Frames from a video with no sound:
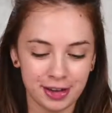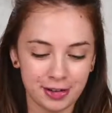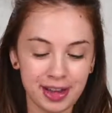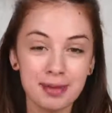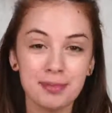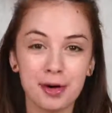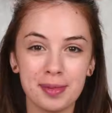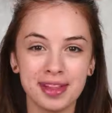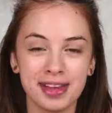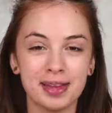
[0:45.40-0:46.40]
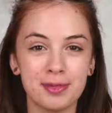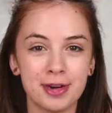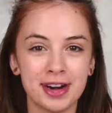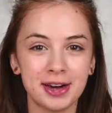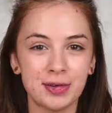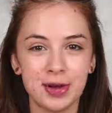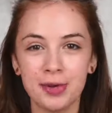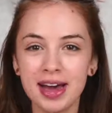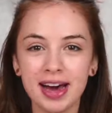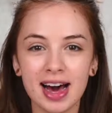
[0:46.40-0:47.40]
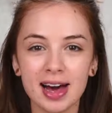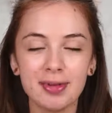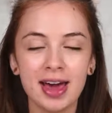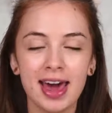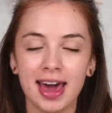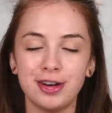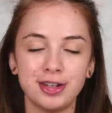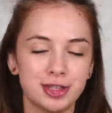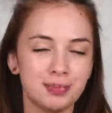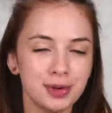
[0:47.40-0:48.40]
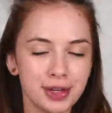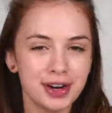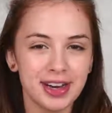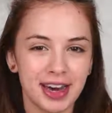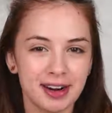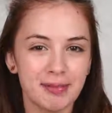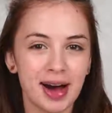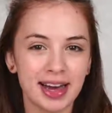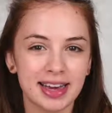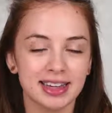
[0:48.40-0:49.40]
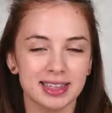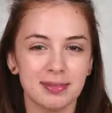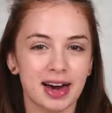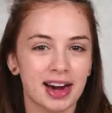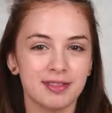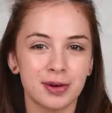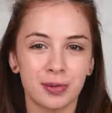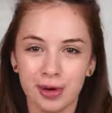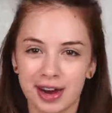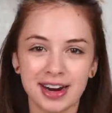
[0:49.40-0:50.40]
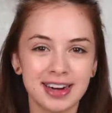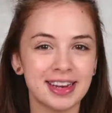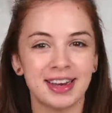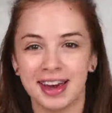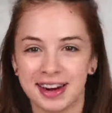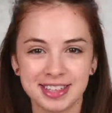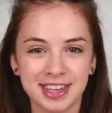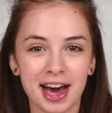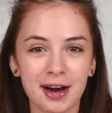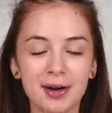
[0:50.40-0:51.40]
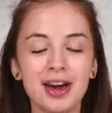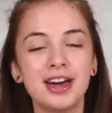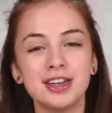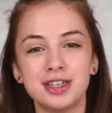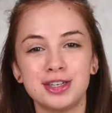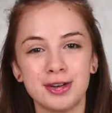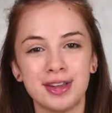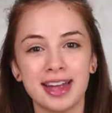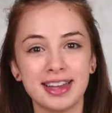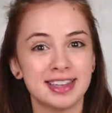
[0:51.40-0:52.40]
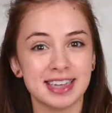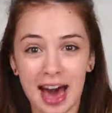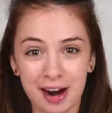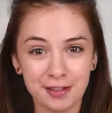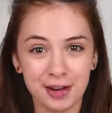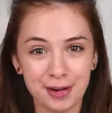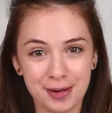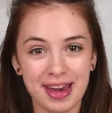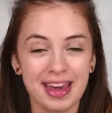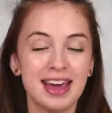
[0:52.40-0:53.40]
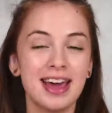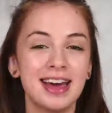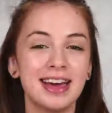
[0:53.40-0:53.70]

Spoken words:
You know that moment in the morning when you wake up and you just put your hair back in some kind of a weird hairstyle just so that it's out of your way?